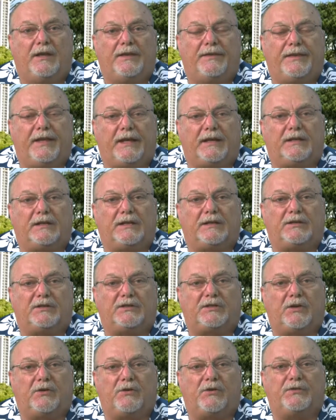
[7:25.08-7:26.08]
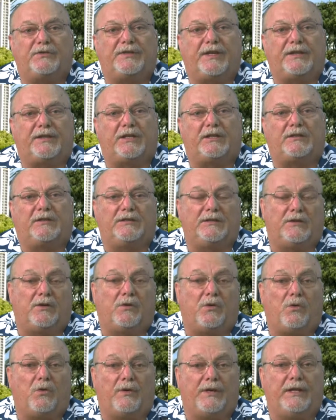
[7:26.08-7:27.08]
that shows that the
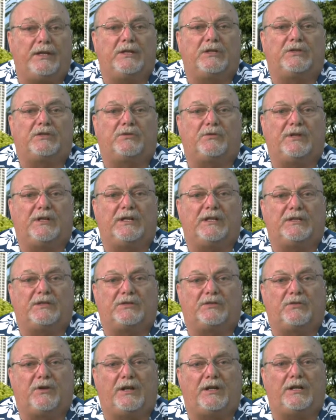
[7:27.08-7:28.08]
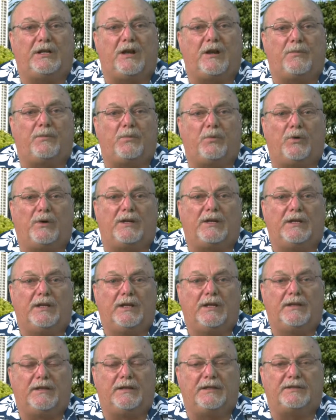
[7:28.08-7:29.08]
whole industry is trending upward.
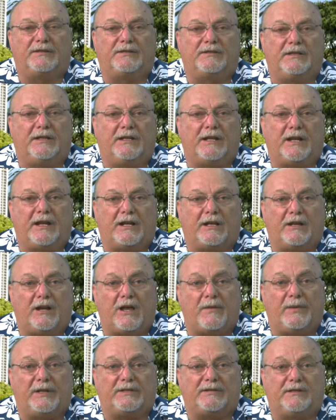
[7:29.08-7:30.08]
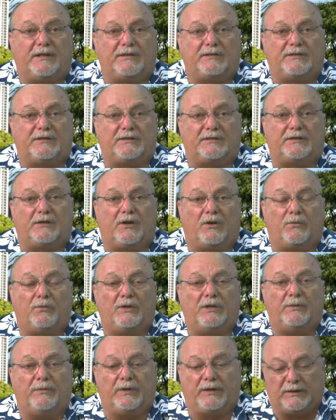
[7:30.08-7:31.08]
This, in an economic sense, is a
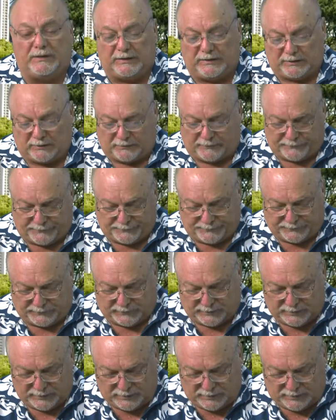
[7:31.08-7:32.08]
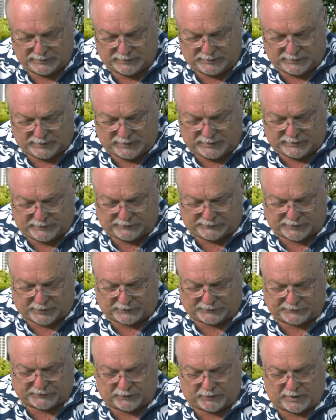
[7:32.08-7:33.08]
really big deal. There's
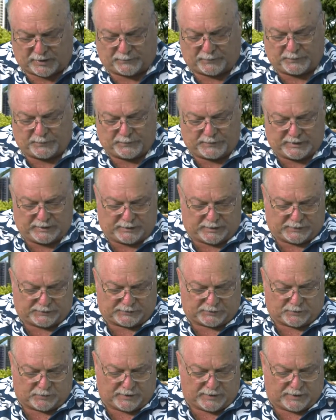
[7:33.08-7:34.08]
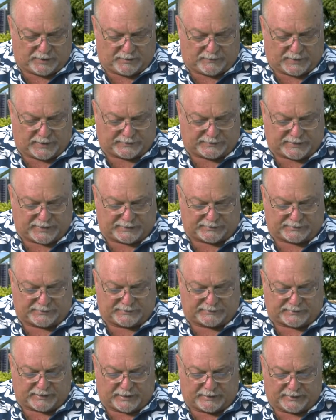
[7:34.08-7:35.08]
also a story here about
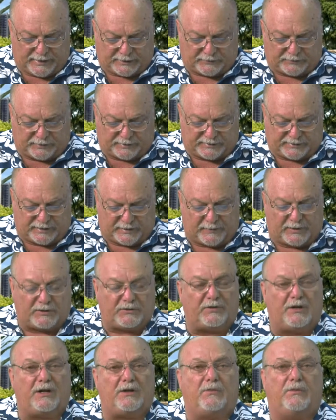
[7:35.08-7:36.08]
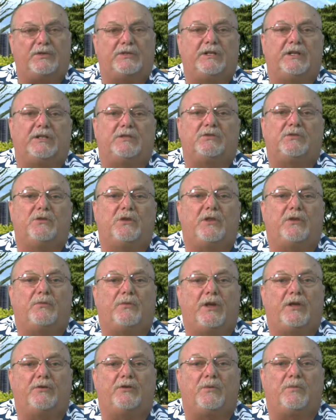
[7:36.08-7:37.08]
Tesla's electric semi-truck, which you get 200 to
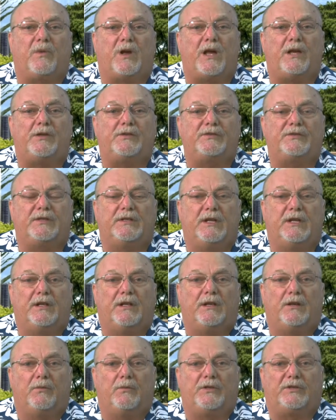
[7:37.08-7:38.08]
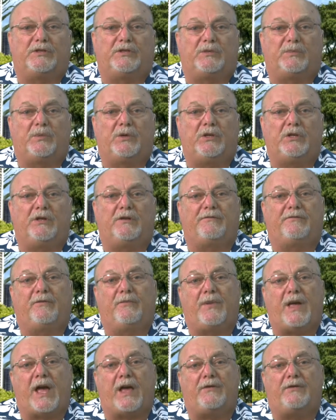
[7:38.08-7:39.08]
300 miles, which is pretty good for
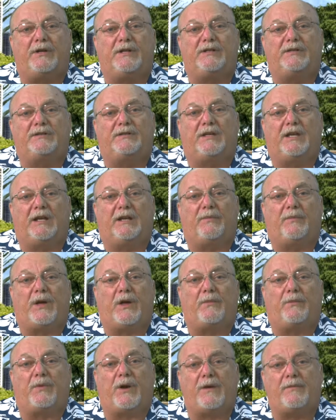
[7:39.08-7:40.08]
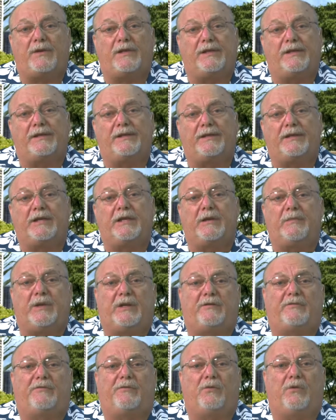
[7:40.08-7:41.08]
batteries and about probably the
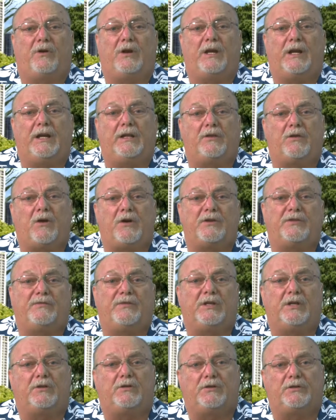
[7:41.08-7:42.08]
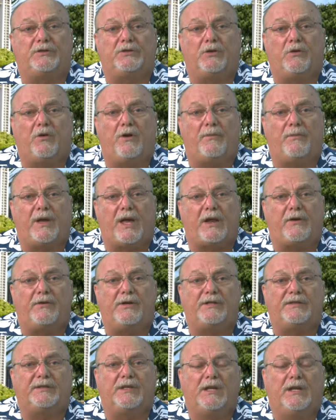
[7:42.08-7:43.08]
limit for a large vehicle to go on
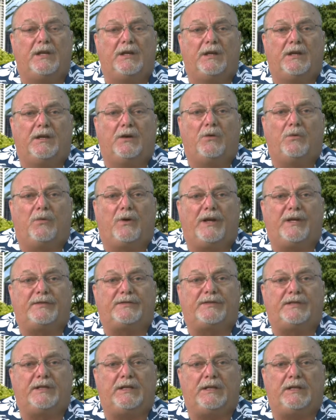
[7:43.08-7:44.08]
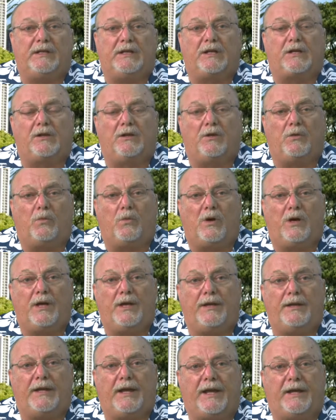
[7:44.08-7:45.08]
batteries, whereas the Nikola
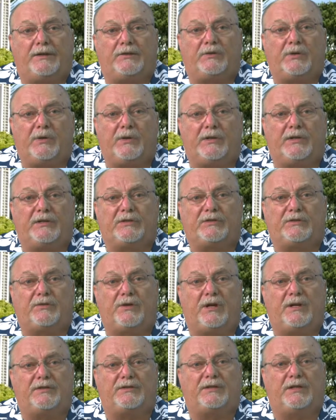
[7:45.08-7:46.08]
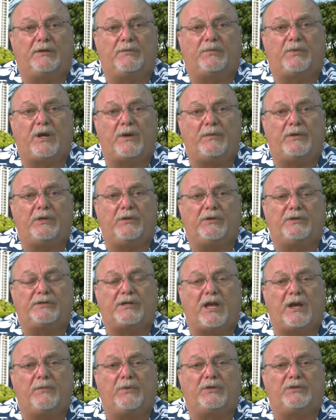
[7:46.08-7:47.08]
One and Toyota's trucks and probably U.S.
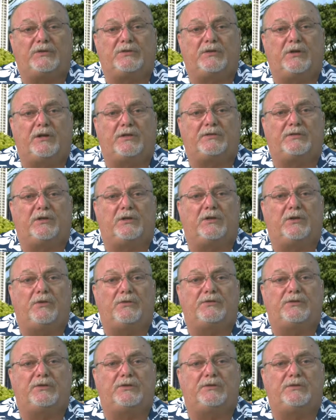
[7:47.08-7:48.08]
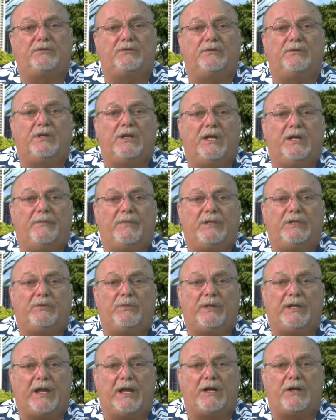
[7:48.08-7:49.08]
hybrids trucks are closer to
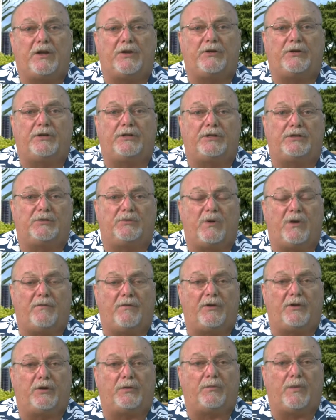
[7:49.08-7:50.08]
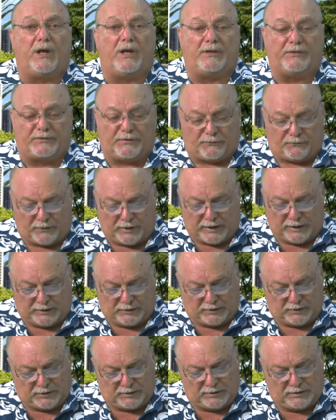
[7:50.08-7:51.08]
between 800 and 1,200 miles of range.